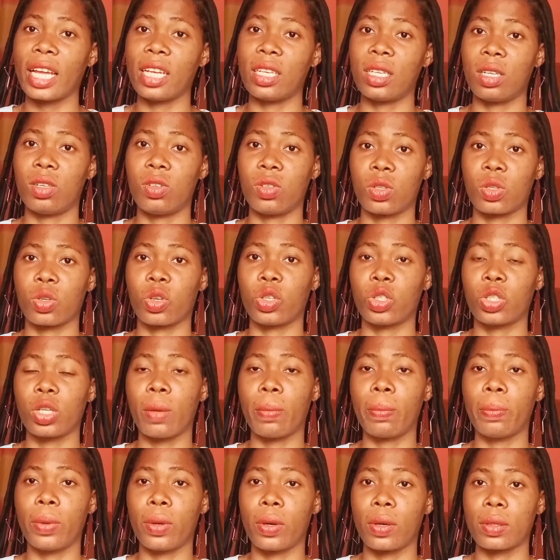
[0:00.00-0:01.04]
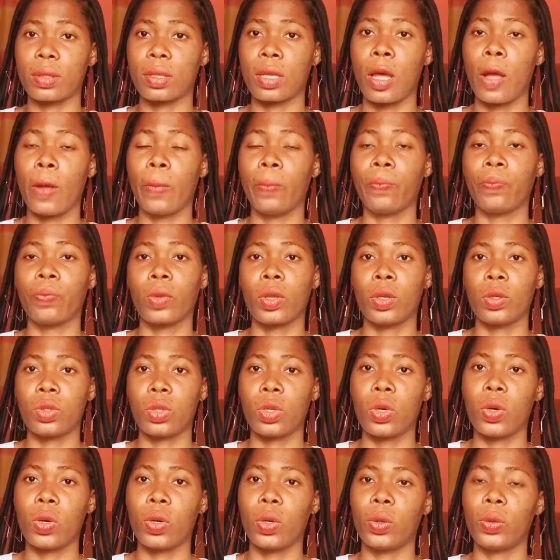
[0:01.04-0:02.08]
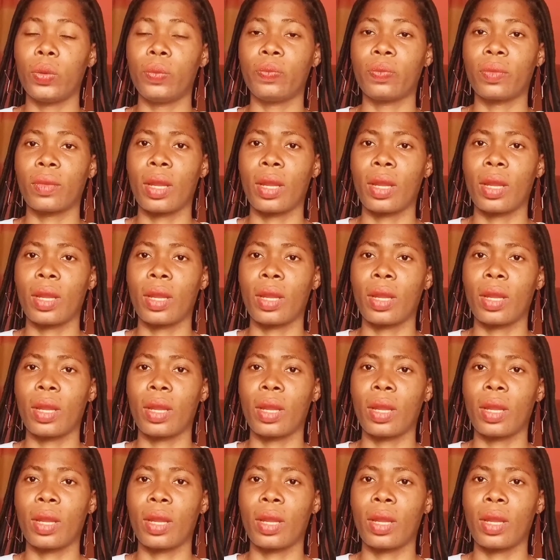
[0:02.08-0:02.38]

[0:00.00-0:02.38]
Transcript: in the description box. So